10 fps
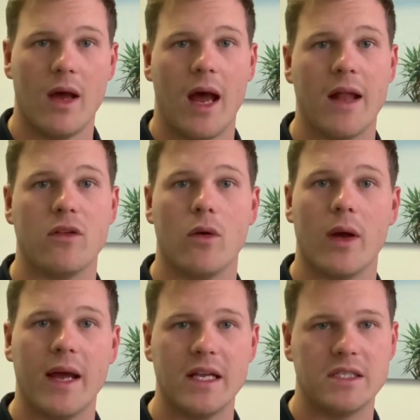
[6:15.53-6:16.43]
and do
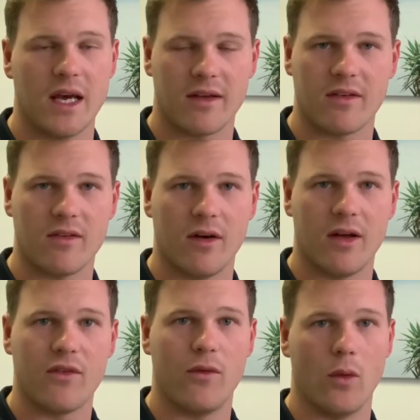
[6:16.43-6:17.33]
each
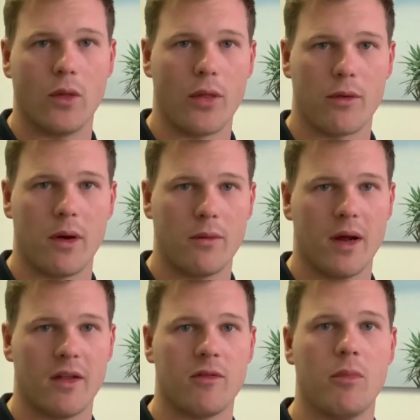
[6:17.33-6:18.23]
exercise for the 3
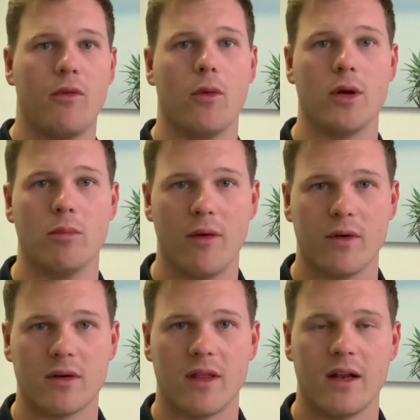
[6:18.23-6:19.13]
rounds before you move
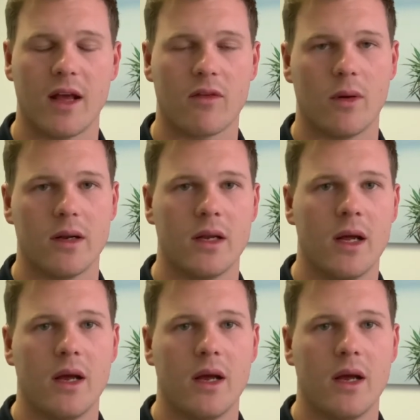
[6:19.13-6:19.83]
on to the next one,